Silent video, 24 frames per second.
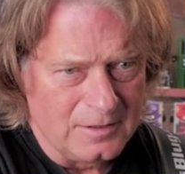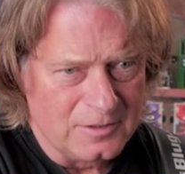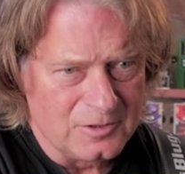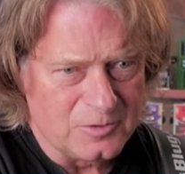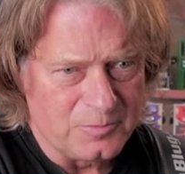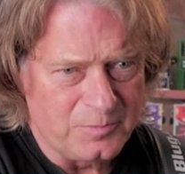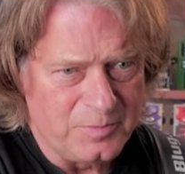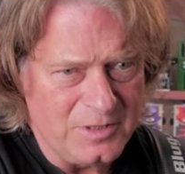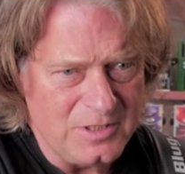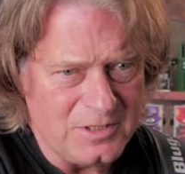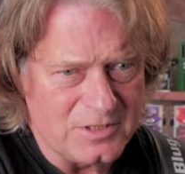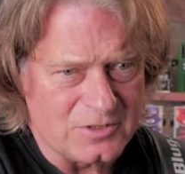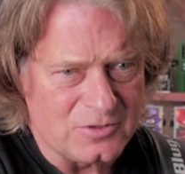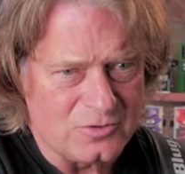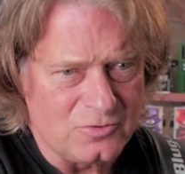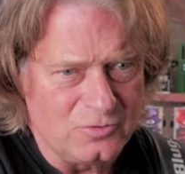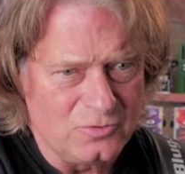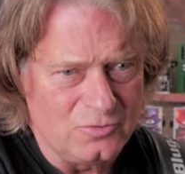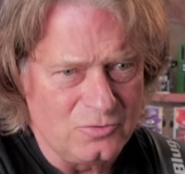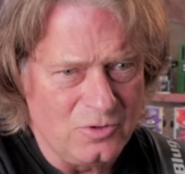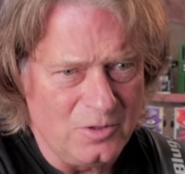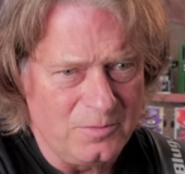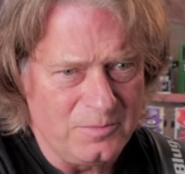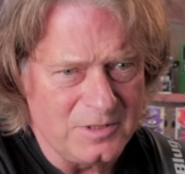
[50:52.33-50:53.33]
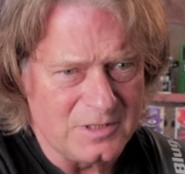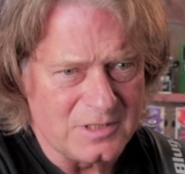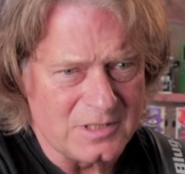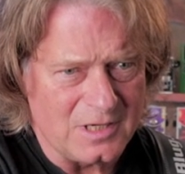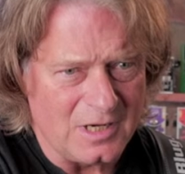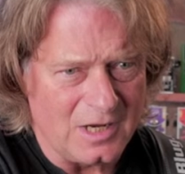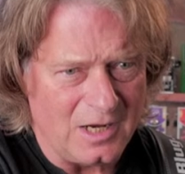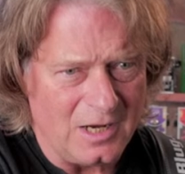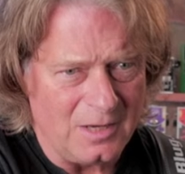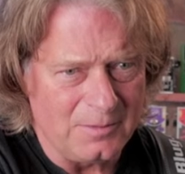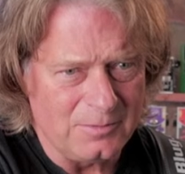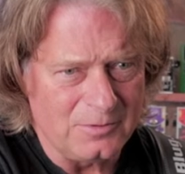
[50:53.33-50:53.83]
Spielst du nur mit
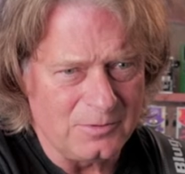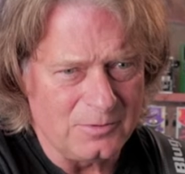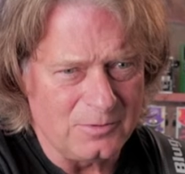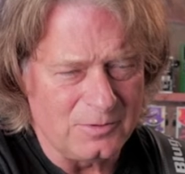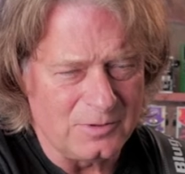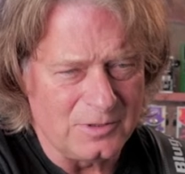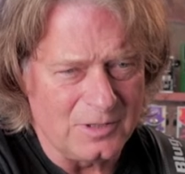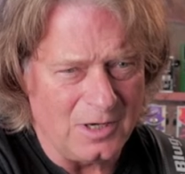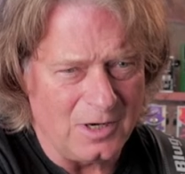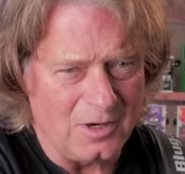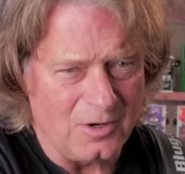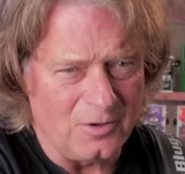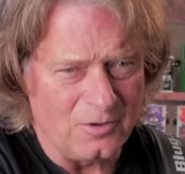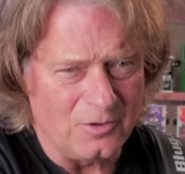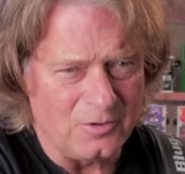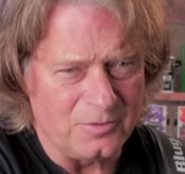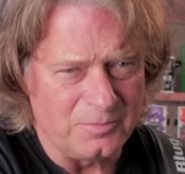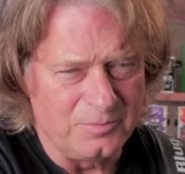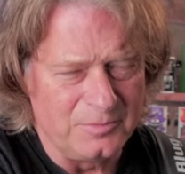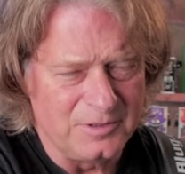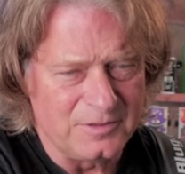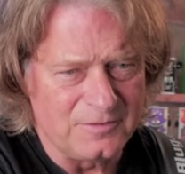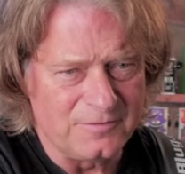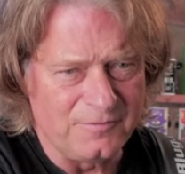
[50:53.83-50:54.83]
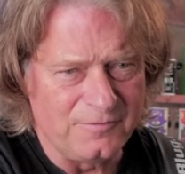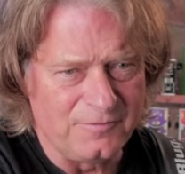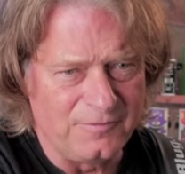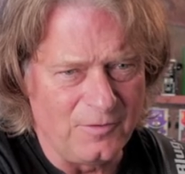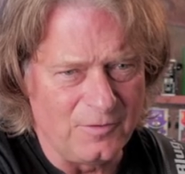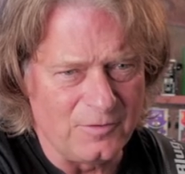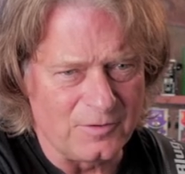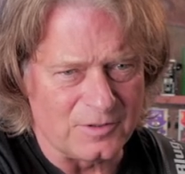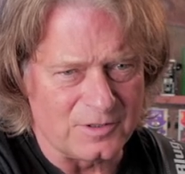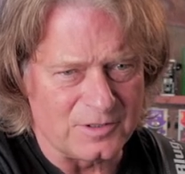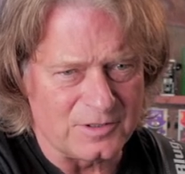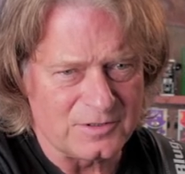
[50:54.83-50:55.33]
Kabel oder auch mit
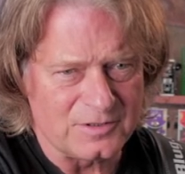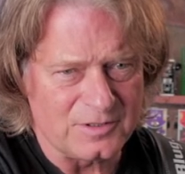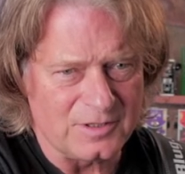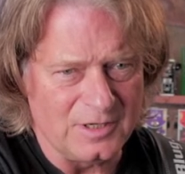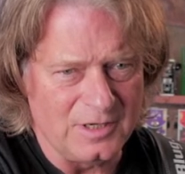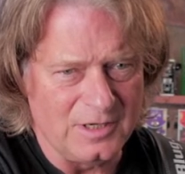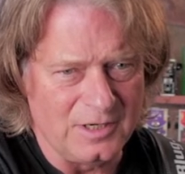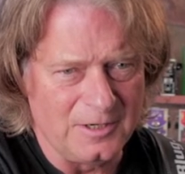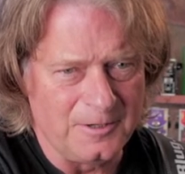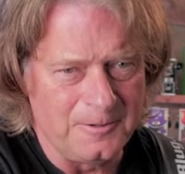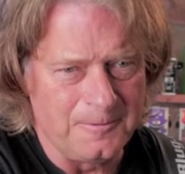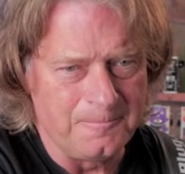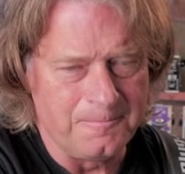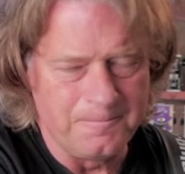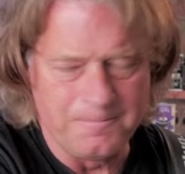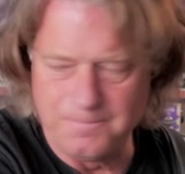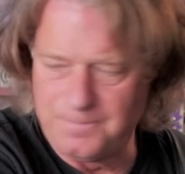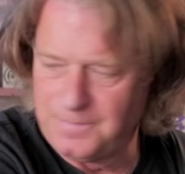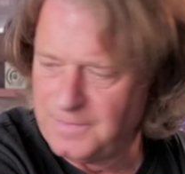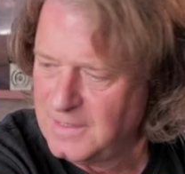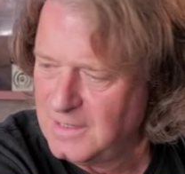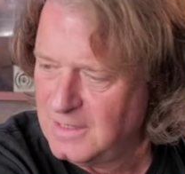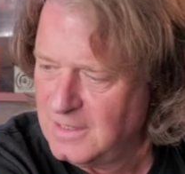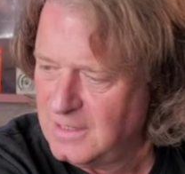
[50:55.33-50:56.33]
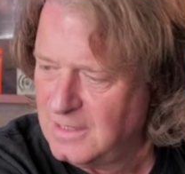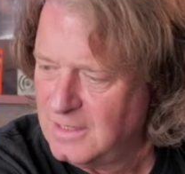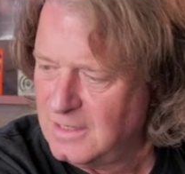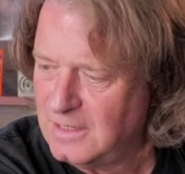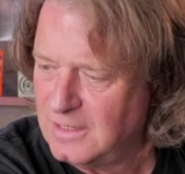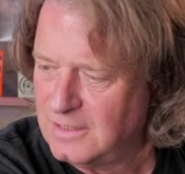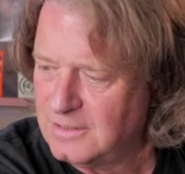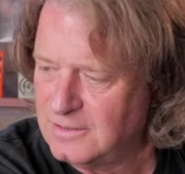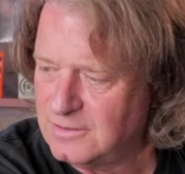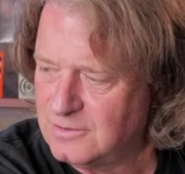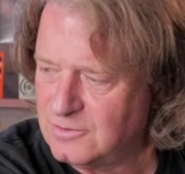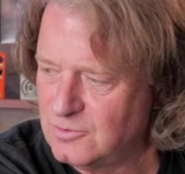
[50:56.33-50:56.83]
Funk?
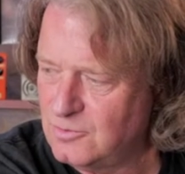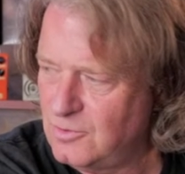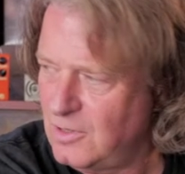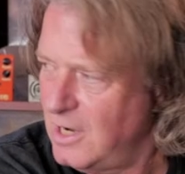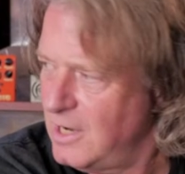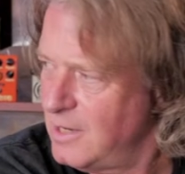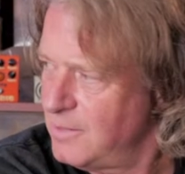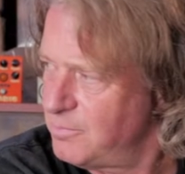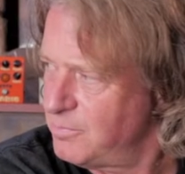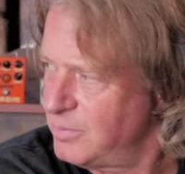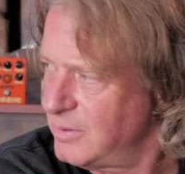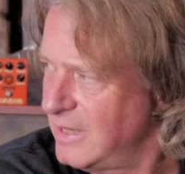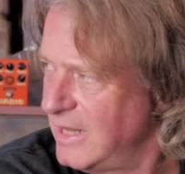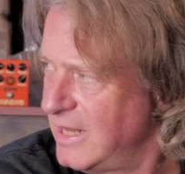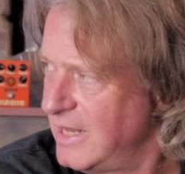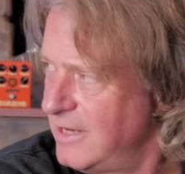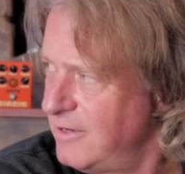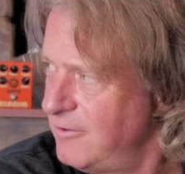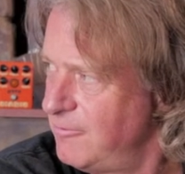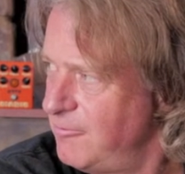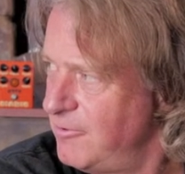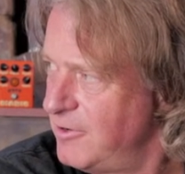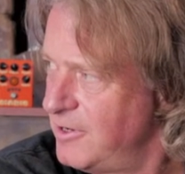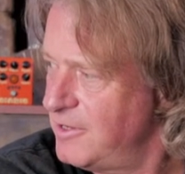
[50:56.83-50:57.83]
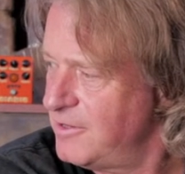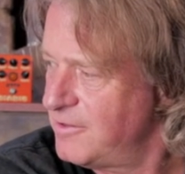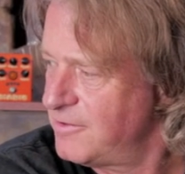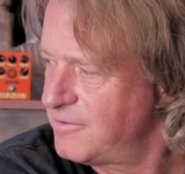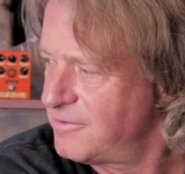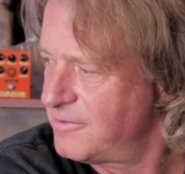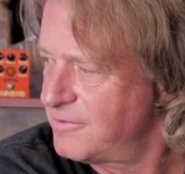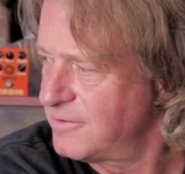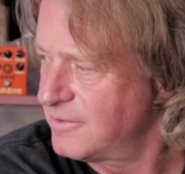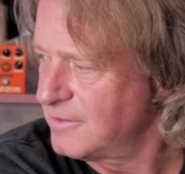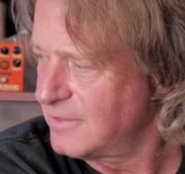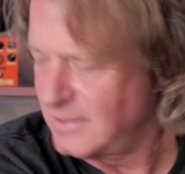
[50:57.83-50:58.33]
Do I play with
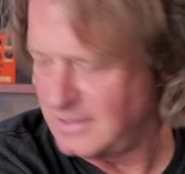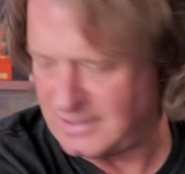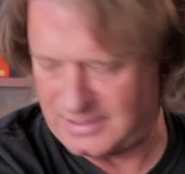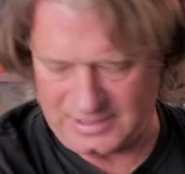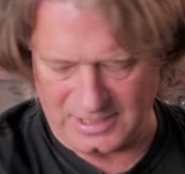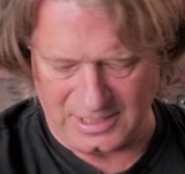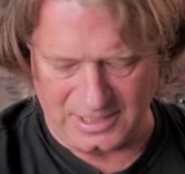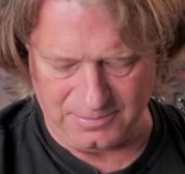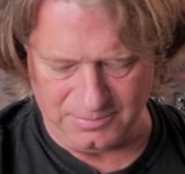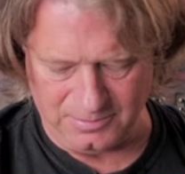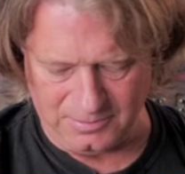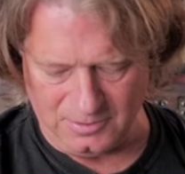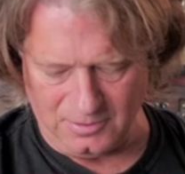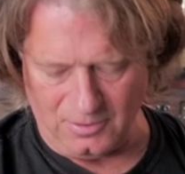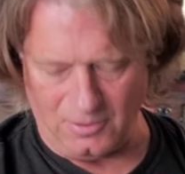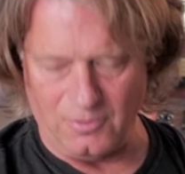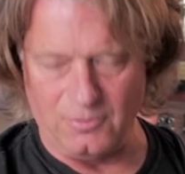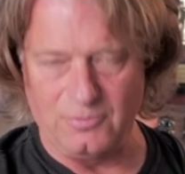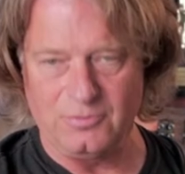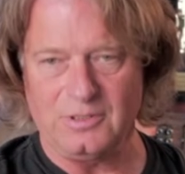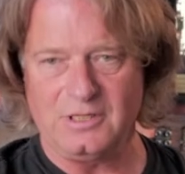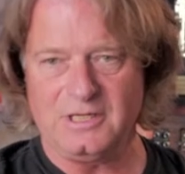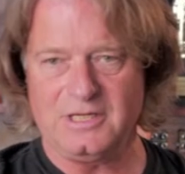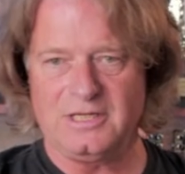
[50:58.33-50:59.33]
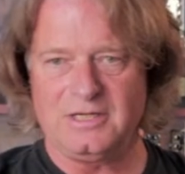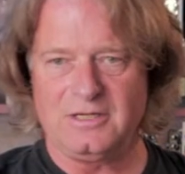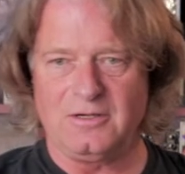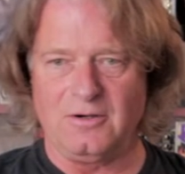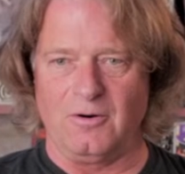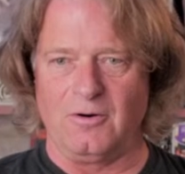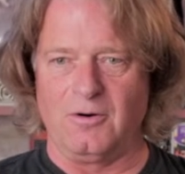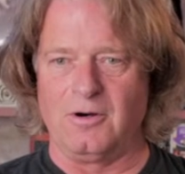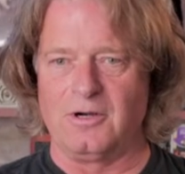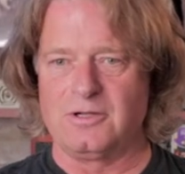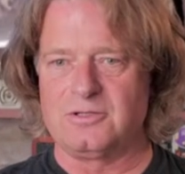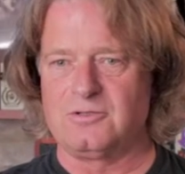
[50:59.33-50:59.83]
cable only
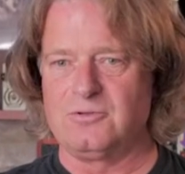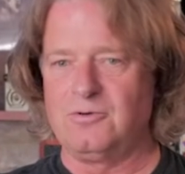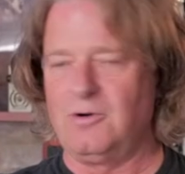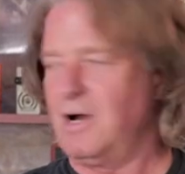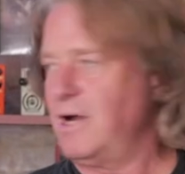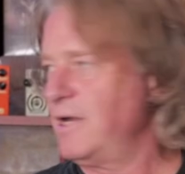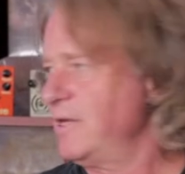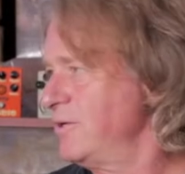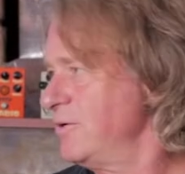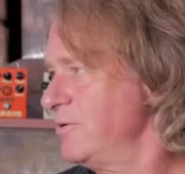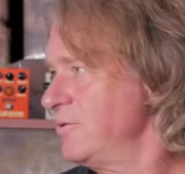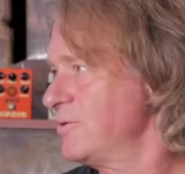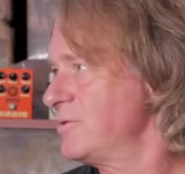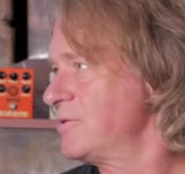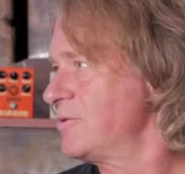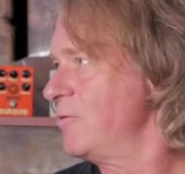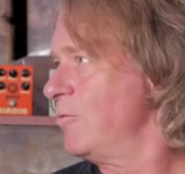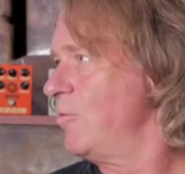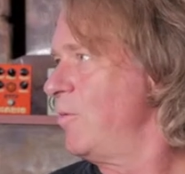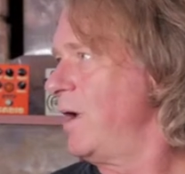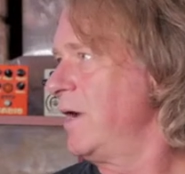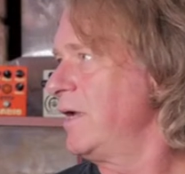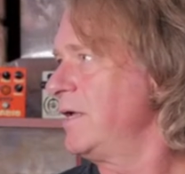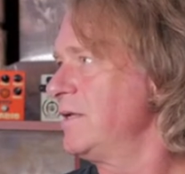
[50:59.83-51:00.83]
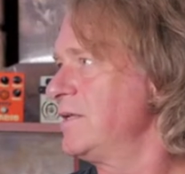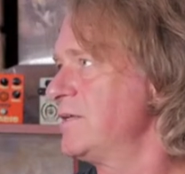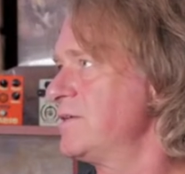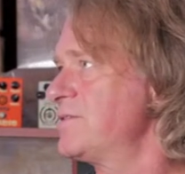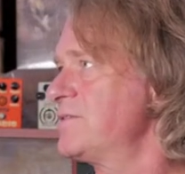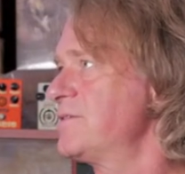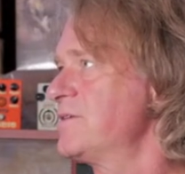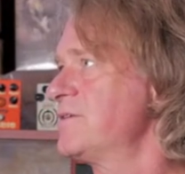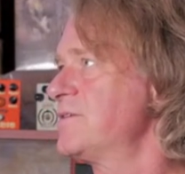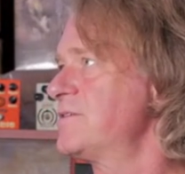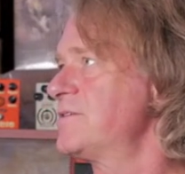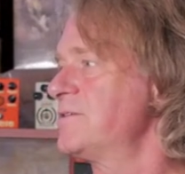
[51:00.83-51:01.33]
or do I use a wireless
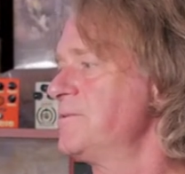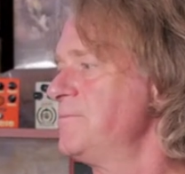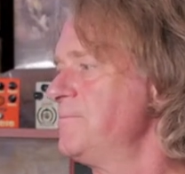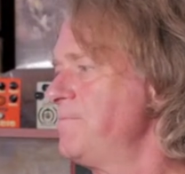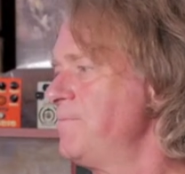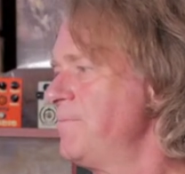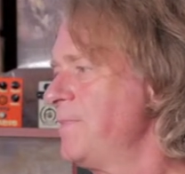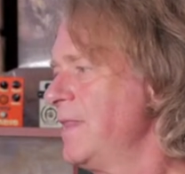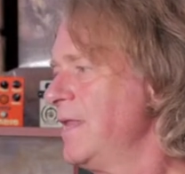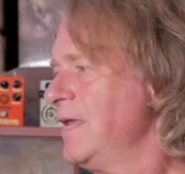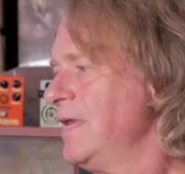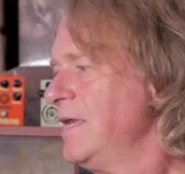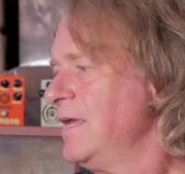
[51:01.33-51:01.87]
system?